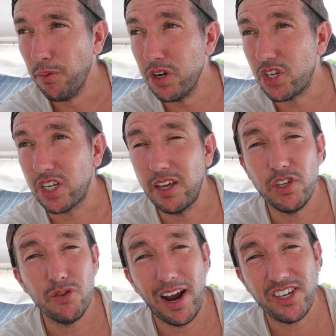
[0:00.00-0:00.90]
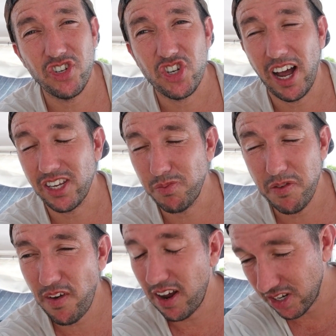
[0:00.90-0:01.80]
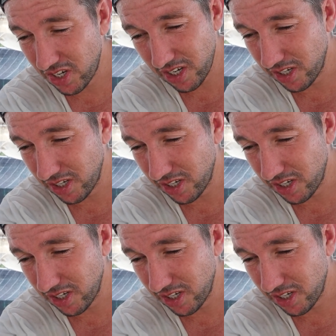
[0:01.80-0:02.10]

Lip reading: which gives you raster charts, and we found it's